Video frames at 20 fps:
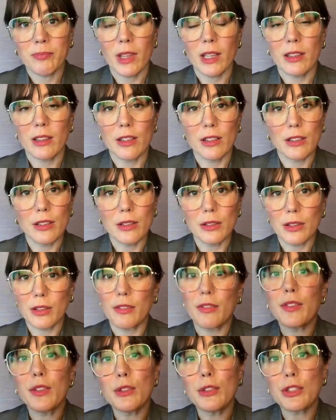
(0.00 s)

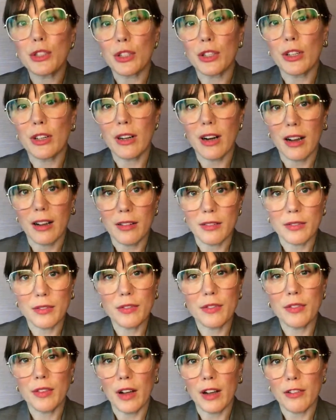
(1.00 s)
the future
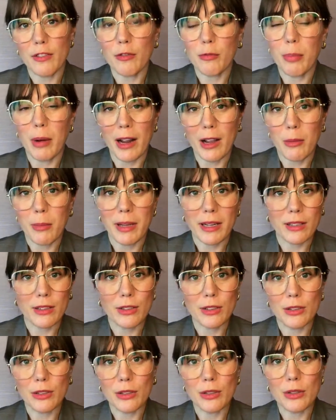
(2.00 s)
of
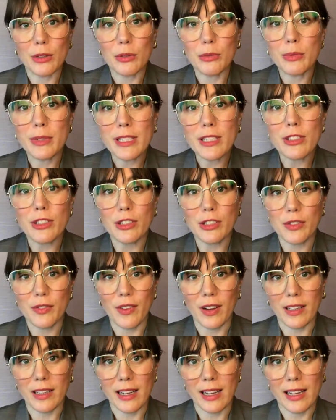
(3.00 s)
biomedical research
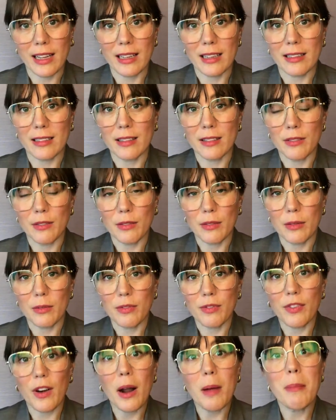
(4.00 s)
funding
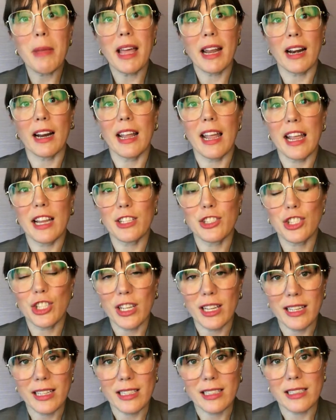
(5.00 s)
from NIH
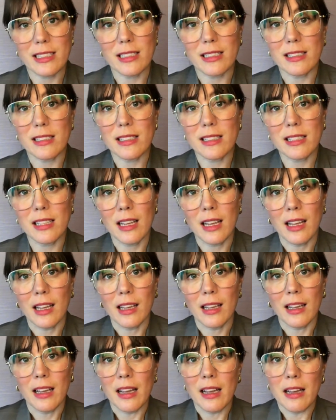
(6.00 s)
is
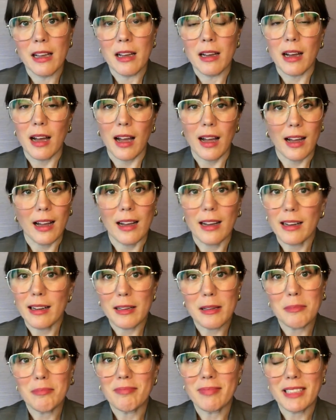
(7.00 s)

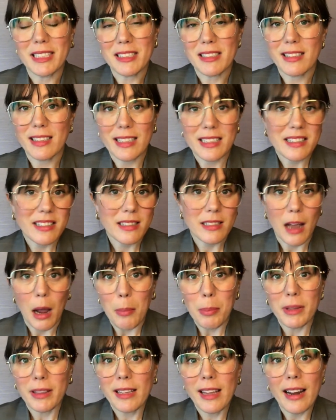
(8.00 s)
it's
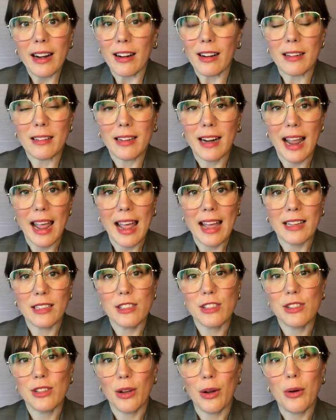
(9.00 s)
up in the air. And
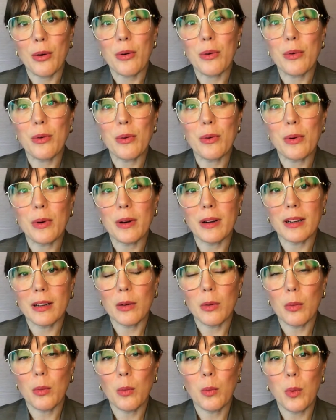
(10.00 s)
so
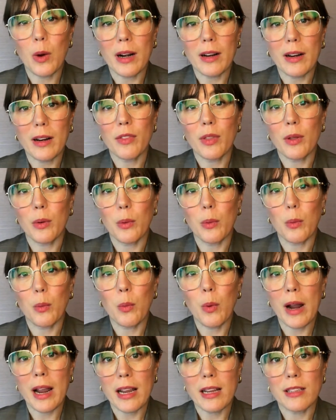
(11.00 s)
one of the
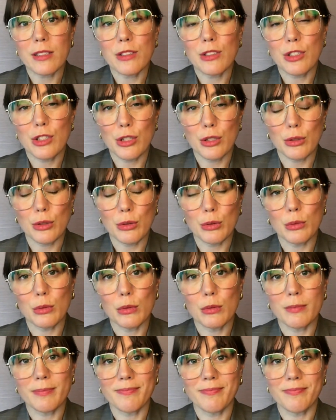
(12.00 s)
ways
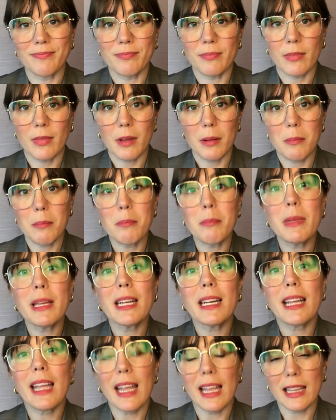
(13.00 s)
to
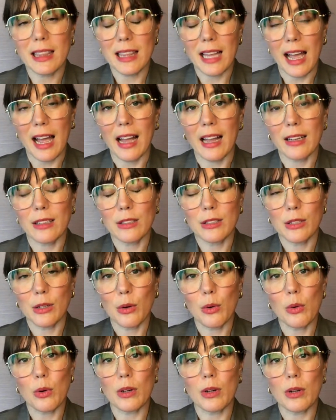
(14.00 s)
mitigate that,
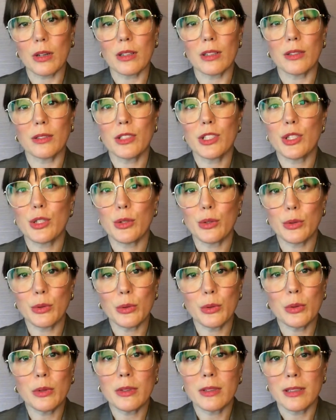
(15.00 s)
or to